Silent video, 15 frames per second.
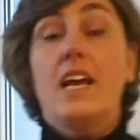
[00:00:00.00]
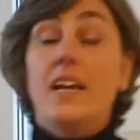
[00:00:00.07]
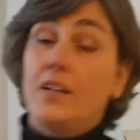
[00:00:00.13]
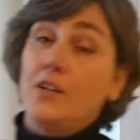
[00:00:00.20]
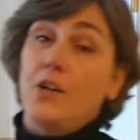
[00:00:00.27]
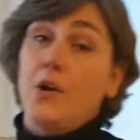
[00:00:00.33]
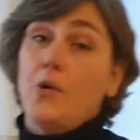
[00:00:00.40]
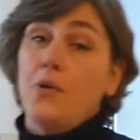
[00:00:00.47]

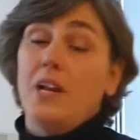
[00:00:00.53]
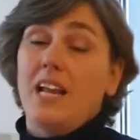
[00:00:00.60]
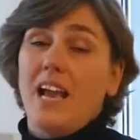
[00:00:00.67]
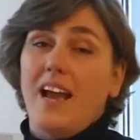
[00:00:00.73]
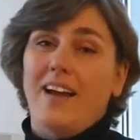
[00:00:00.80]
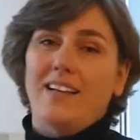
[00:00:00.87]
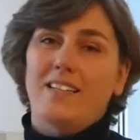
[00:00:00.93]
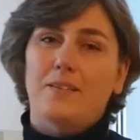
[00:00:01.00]
The only
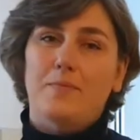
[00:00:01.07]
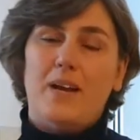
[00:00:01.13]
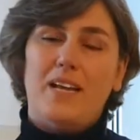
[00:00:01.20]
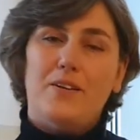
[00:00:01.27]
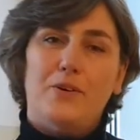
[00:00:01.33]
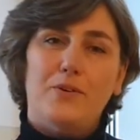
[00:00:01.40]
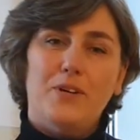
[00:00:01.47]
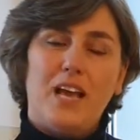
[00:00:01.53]
item I
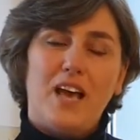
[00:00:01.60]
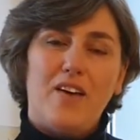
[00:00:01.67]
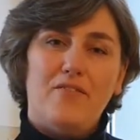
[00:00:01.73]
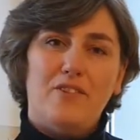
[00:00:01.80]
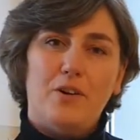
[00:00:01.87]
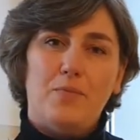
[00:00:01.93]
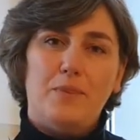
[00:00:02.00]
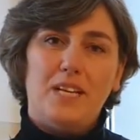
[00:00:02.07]
don't have
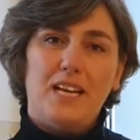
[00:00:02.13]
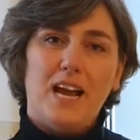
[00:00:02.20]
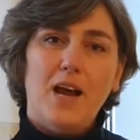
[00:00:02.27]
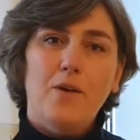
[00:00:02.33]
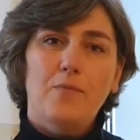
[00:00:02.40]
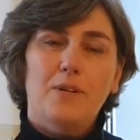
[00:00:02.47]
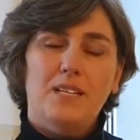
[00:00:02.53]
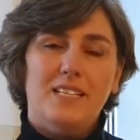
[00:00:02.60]
on me
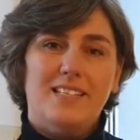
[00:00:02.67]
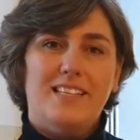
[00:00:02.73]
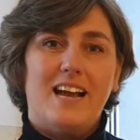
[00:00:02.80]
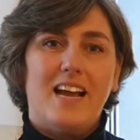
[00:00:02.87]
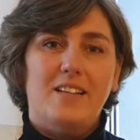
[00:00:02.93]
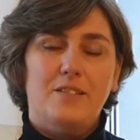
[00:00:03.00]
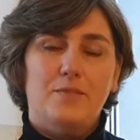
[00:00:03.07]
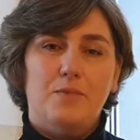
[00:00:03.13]
now, but it's
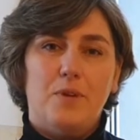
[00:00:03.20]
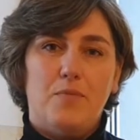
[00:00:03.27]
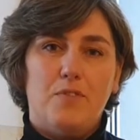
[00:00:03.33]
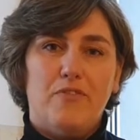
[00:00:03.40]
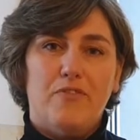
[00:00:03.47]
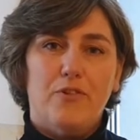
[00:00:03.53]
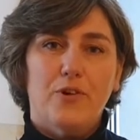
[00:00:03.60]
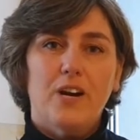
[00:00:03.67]
item number
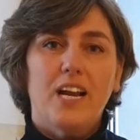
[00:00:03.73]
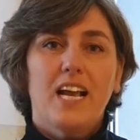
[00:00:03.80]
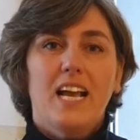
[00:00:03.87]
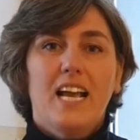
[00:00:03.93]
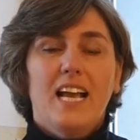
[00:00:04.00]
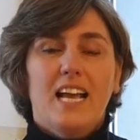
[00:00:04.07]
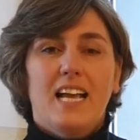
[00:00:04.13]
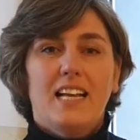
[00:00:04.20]
four,
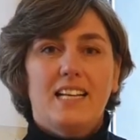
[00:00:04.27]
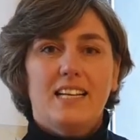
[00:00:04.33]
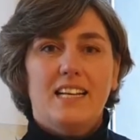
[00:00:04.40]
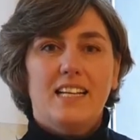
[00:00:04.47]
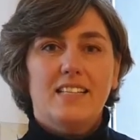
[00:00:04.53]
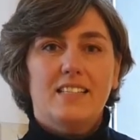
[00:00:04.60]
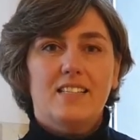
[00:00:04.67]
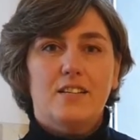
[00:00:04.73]
and
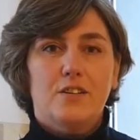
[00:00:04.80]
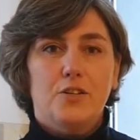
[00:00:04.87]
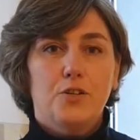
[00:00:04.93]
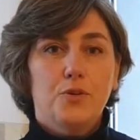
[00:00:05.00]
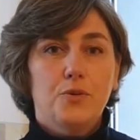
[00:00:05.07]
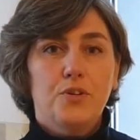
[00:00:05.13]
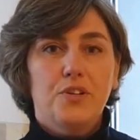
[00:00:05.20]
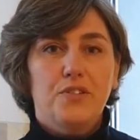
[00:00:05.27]
that's a
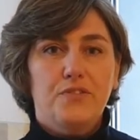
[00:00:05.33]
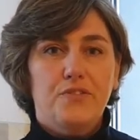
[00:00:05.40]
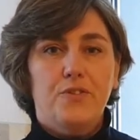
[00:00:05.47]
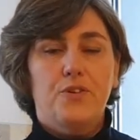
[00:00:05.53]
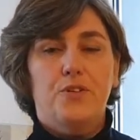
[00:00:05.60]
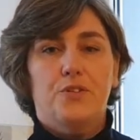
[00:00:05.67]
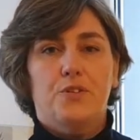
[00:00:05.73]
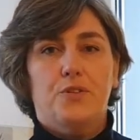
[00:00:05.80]

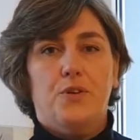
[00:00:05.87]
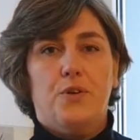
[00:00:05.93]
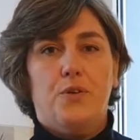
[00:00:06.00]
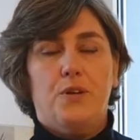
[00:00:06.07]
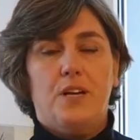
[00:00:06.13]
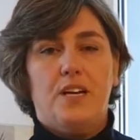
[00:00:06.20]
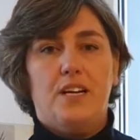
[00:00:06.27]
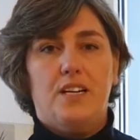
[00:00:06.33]
universal
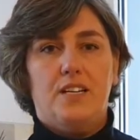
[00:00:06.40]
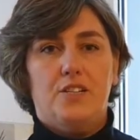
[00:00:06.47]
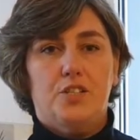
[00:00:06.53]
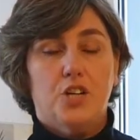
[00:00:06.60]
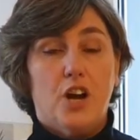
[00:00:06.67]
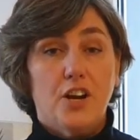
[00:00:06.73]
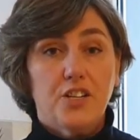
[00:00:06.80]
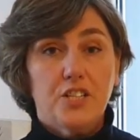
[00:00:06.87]

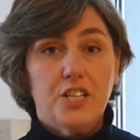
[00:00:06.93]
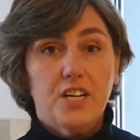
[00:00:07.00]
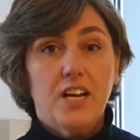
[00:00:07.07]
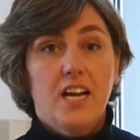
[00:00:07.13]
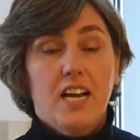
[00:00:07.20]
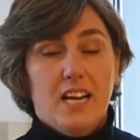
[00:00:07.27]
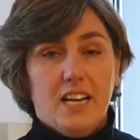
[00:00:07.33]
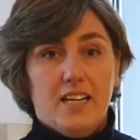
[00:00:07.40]
charger,
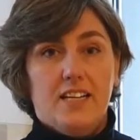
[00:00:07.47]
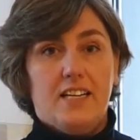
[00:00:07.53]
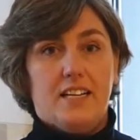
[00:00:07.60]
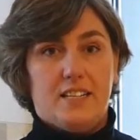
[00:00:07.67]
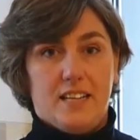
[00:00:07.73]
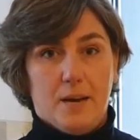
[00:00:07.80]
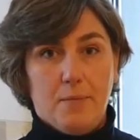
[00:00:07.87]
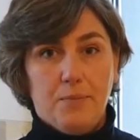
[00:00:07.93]
an
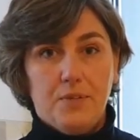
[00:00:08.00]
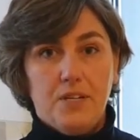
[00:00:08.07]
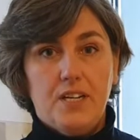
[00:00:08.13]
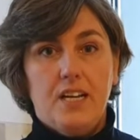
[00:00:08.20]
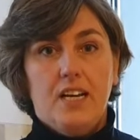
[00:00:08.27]
adapter.